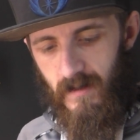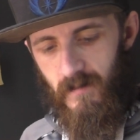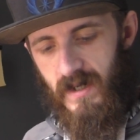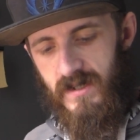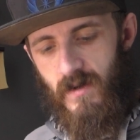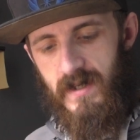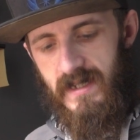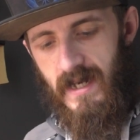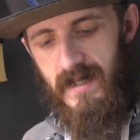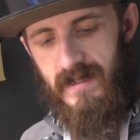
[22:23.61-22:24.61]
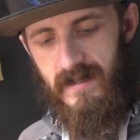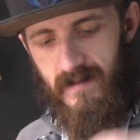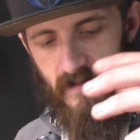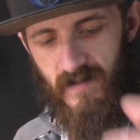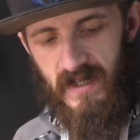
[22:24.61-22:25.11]
But as always, guys,
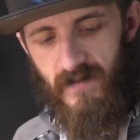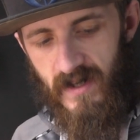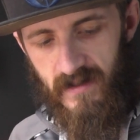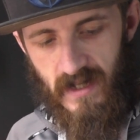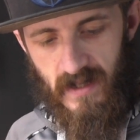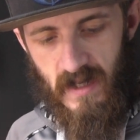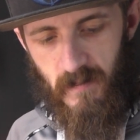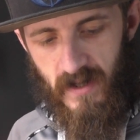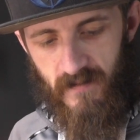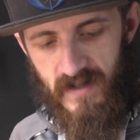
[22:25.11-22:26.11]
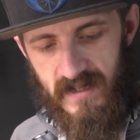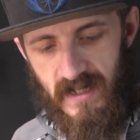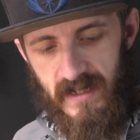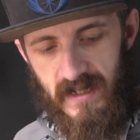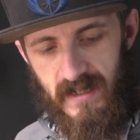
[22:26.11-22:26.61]
if you like the video, hit that like button. If you
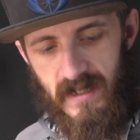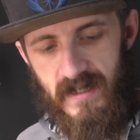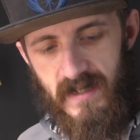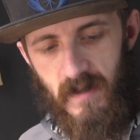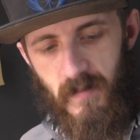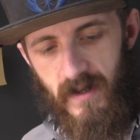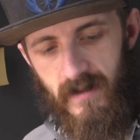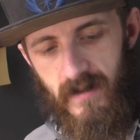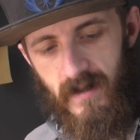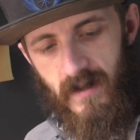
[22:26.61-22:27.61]
disliked it, hit that dislike button.